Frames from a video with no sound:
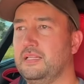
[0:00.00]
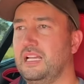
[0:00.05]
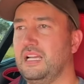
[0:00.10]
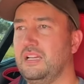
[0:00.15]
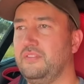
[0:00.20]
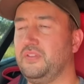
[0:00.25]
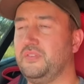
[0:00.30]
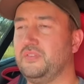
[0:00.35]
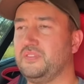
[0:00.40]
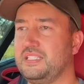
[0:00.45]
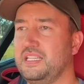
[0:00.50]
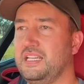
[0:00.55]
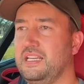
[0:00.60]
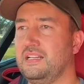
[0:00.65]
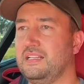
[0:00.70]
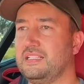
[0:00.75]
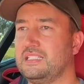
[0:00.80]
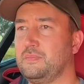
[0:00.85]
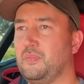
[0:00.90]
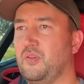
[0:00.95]
Now if you've
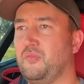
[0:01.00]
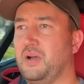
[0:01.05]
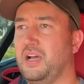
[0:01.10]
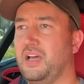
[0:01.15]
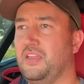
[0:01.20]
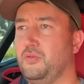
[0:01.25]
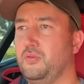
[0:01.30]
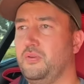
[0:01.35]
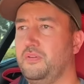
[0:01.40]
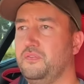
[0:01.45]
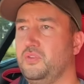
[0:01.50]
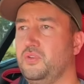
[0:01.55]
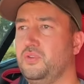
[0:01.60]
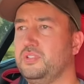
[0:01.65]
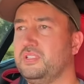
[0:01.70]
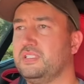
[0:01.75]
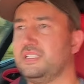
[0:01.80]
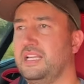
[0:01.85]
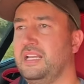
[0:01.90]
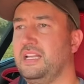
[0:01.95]
seen some of my other
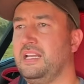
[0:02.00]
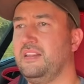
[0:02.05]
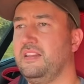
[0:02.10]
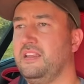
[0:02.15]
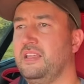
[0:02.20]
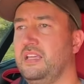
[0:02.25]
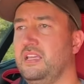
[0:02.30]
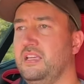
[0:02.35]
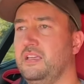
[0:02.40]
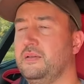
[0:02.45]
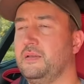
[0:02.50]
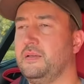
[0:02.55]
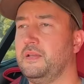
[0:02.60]
reviews in the